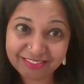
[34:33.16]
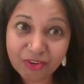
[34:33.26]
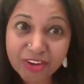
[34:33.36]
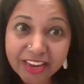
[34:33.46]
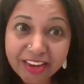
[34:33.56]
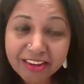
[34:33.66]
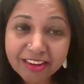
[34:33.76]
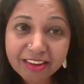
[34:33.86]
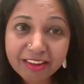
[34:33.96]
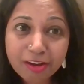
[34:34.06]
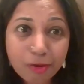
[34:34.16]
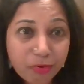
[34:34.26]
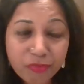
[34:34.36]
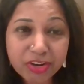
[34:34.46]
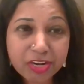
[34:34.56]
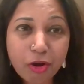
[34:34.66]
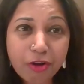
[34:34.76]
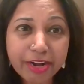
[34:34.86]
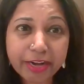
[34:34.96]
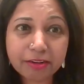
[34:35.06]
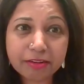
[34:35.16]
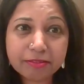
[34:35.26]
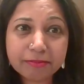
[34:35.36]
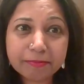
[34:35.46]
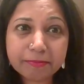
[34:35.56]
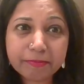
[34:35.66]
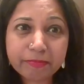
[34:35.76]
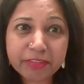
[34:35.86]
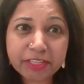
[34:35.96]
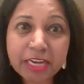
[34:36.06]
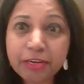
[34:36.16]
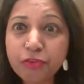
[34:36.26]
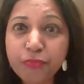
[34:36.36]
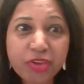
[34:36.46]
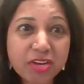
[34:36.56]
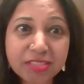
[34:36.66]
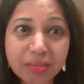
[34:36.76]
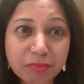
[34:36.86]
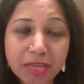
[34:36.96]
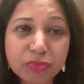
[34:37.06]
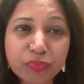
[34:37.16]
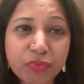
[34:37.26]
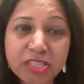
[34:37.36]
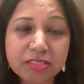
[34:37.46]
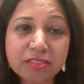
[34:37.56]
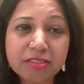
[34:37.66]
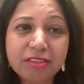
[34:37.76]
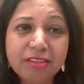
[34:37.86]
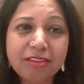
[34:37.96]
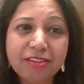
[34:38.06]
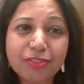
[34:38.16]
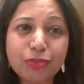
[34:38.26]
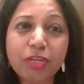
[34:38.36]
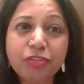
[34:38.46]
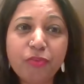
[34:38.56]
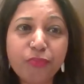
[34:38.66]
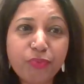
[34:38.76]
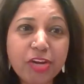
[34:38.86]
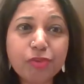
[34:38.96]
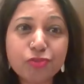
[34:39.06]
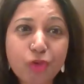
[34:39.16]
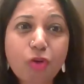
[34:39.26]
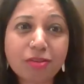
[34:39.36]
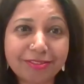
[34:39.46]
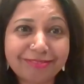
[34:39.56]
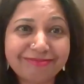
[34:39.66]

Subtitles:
Okay? Perfectly all right. Tell your fears sometimes first so that you're free to talk.